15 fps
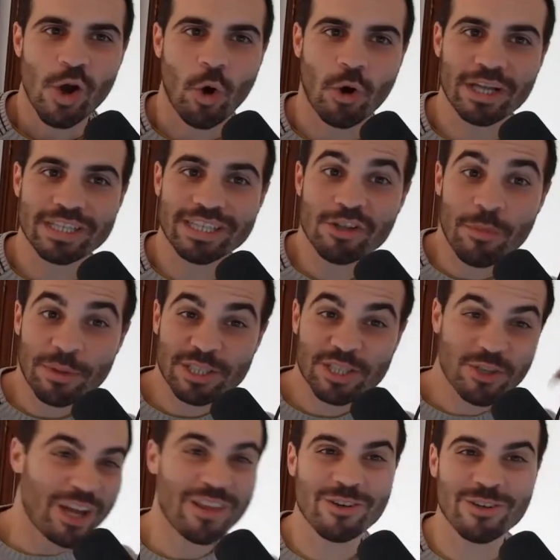Hello
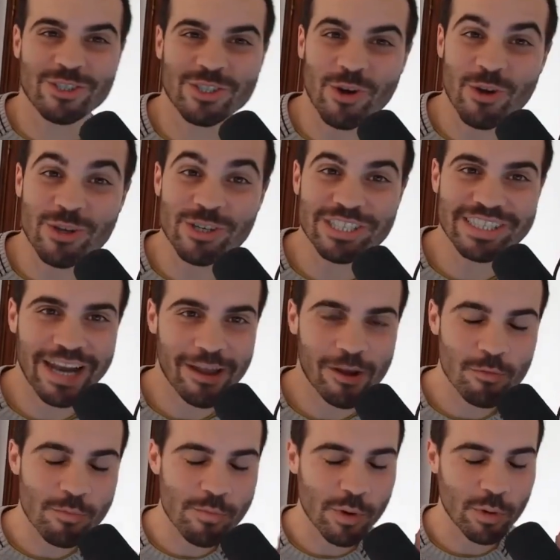Tachis, today I bring you a
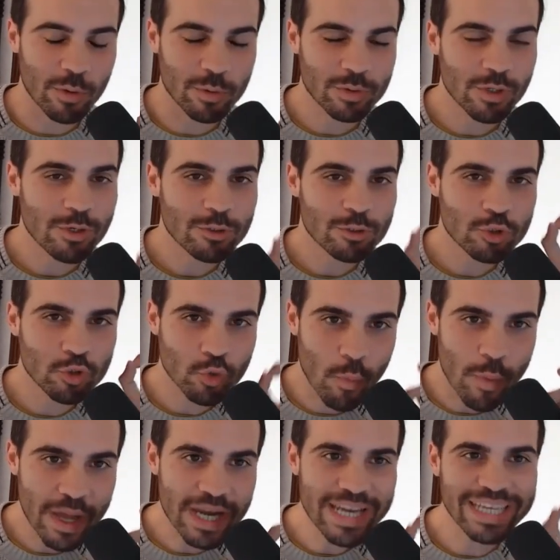super interesting product.
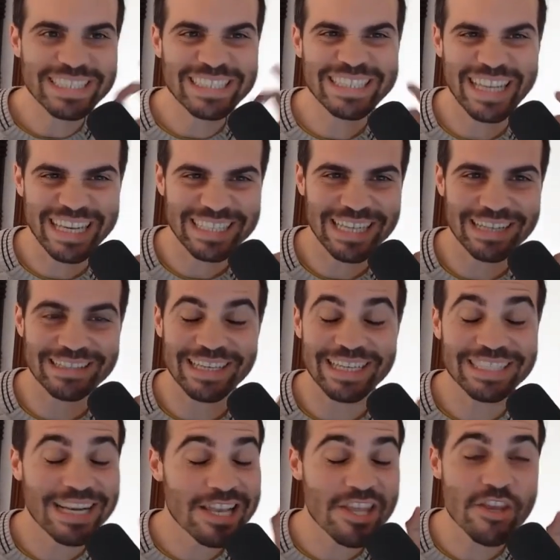It's a U-Perfect Z.
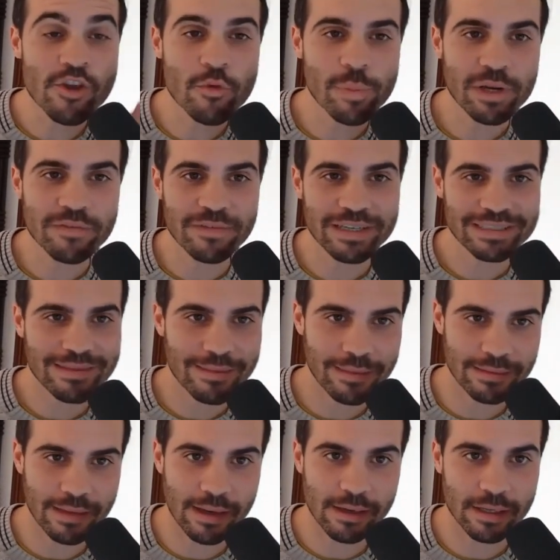And many of you
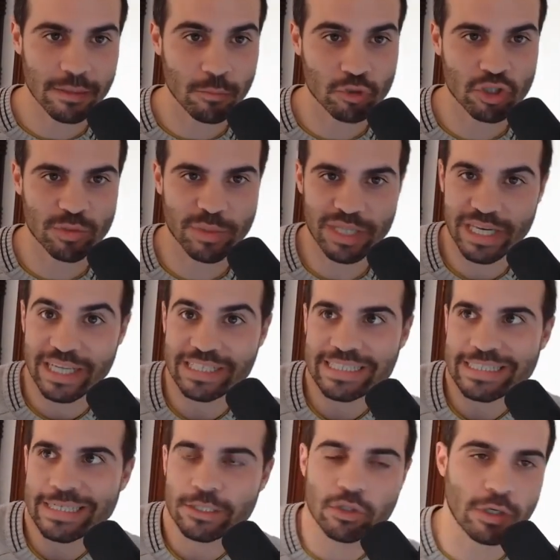will tell me, and what is
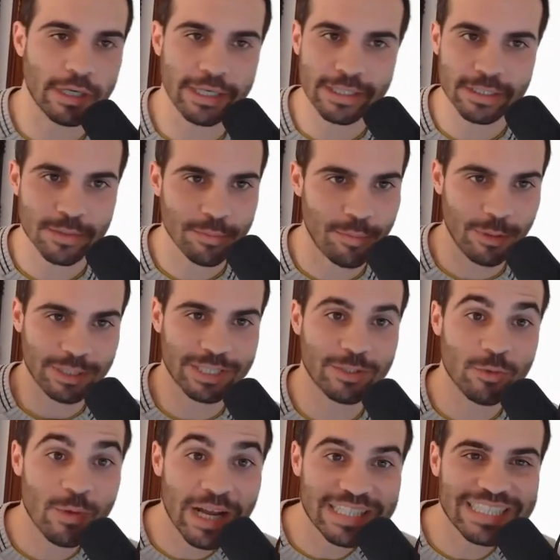that? Well, it's a gadget
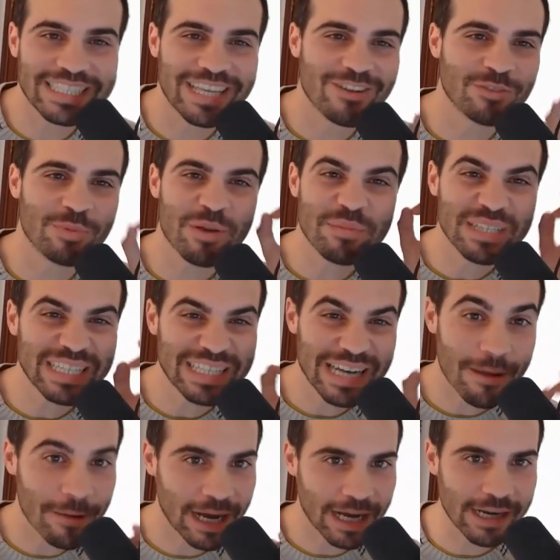that allows us to work
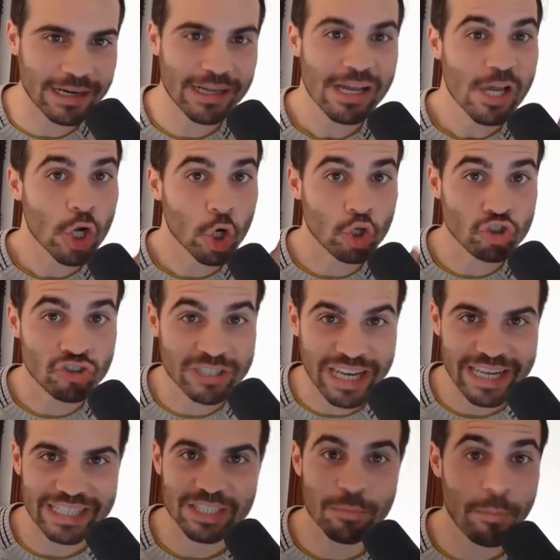with 3 screens at the
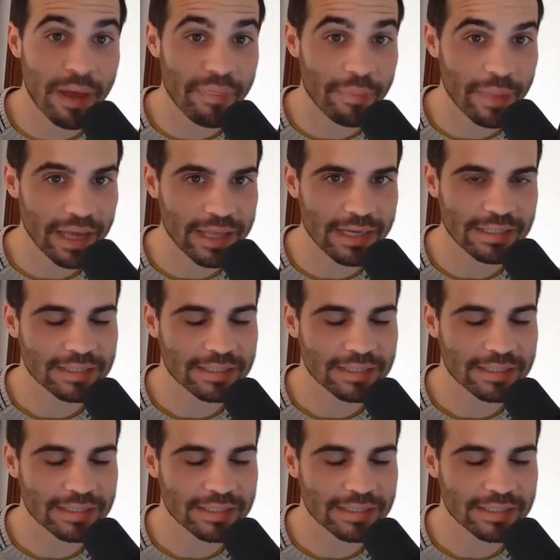same time. Let's